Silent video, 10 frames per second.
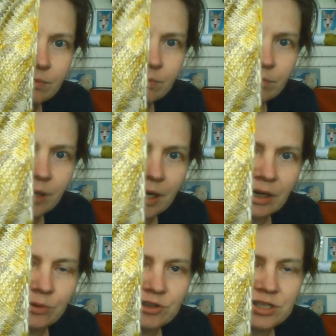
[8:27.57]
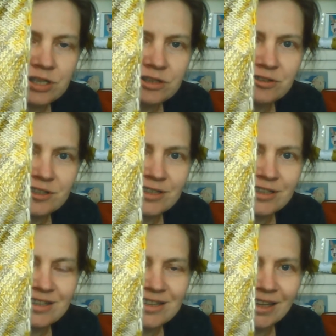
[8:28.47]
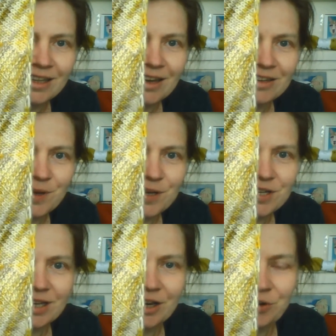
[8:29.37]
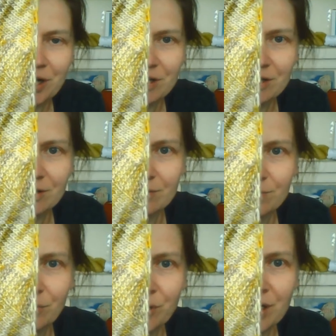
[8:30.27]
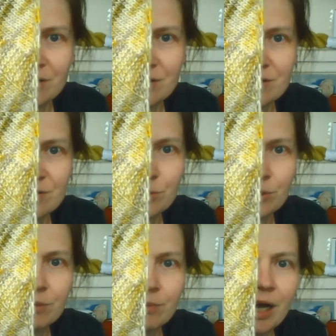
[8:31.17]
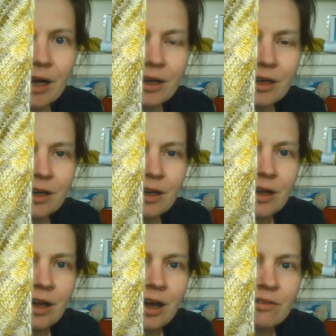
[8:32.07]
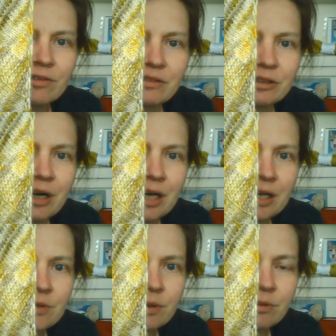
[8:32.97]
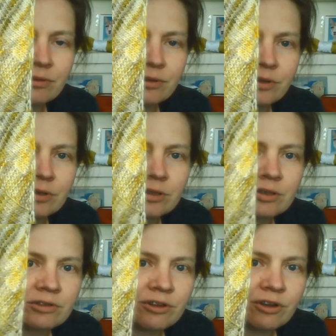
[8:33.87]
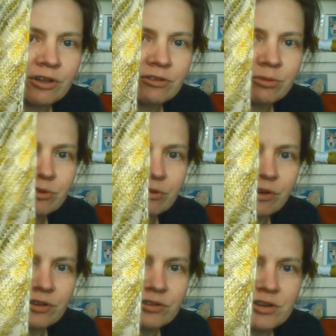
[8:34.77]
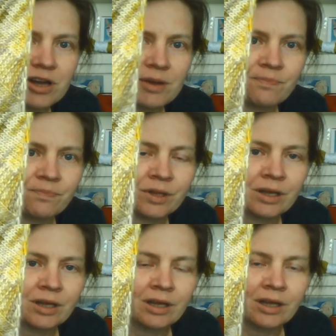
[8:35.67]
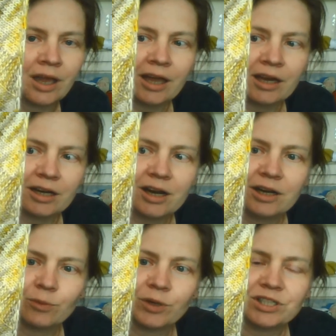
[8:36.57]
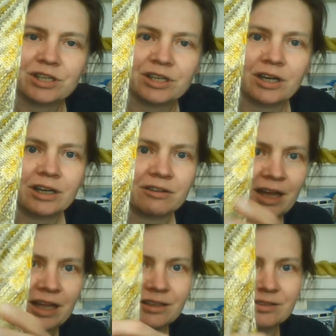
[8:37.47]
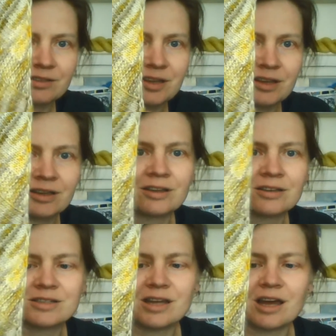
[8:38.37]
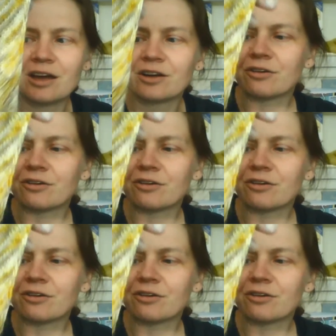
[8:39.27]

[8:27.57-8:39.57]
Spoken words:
but it was just interesting to see that, especially hearing other podcasters talking about it. I've never run into it before, so this was the first time, and I kind of wish that I'd have had this darker